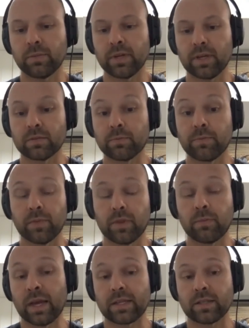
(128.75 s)
be
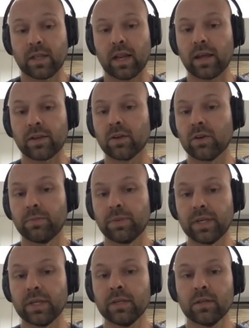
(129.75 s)
the best that I could
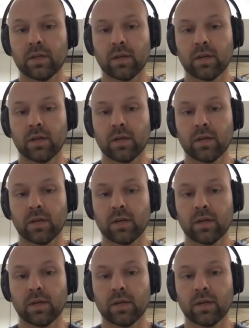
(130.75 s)
be,